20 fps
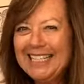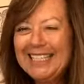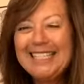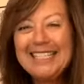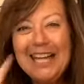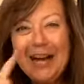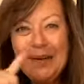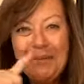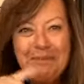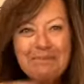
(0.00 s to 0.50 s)

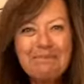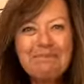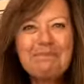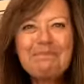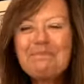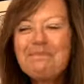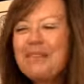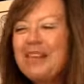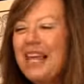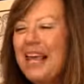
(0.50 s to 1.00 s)
So,
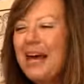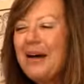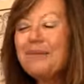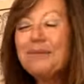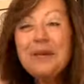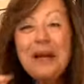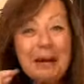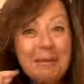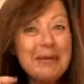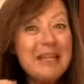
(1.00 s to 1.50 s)

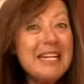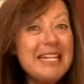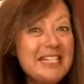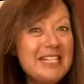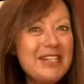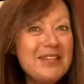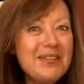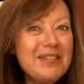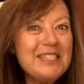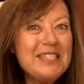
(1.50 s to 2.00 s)
what I'm going to
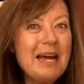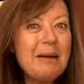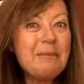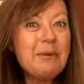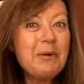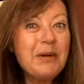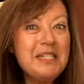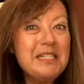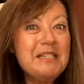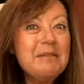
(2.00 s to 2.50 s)
do is I'm
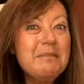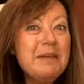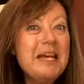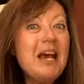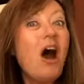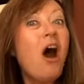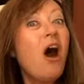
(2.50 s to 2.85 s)
going to be